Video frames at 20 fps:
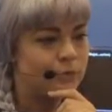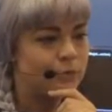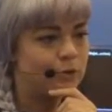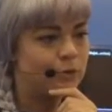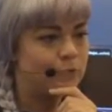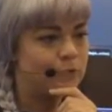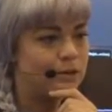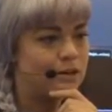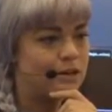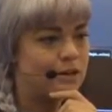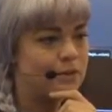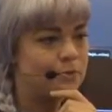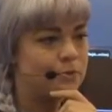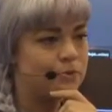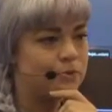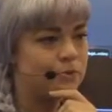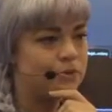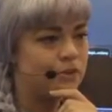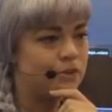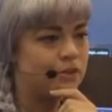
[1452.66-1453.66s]
we'll be
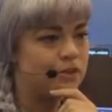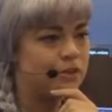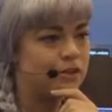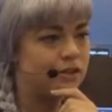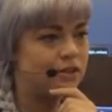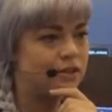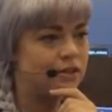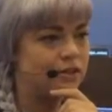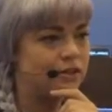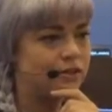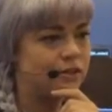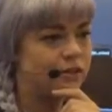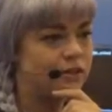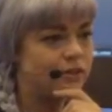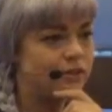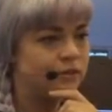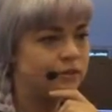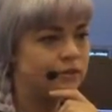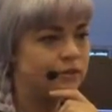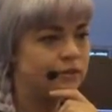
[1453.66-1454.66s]
able to hear.
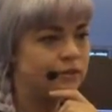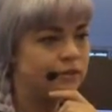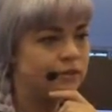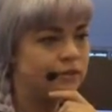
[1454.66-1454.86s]
Go